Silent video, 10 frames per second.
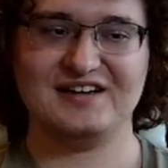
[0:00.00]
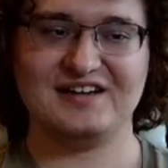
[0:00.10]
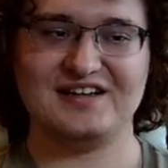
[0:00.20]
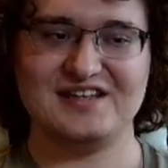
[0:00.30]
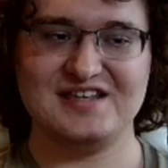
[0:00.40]

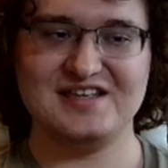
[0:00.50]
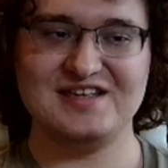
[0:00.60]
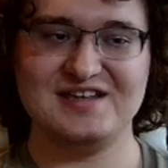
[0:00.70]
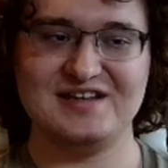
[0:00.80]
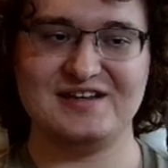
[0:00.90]

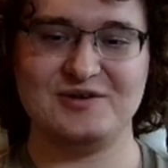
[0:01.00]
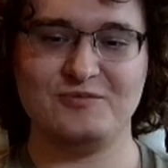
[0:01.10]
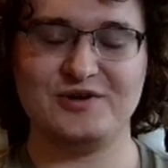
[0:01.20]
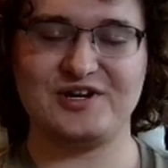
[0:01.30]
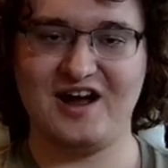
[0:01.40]
he
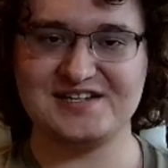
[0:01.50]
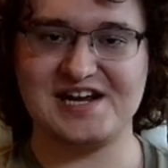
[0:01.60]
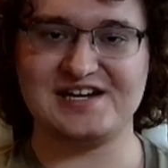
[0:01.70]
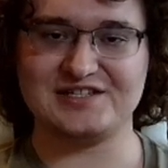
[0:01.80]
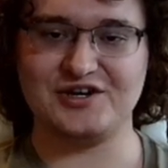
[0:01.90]
would
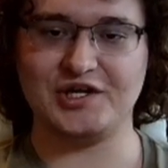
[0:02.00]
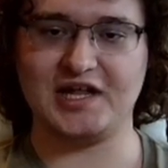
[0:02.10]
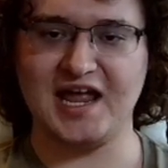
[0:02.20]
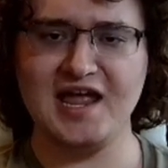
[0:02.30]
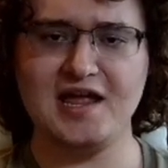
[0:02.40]
contact us going like
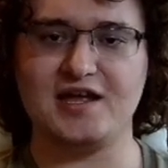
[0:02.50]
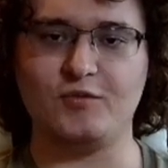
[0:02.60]
hey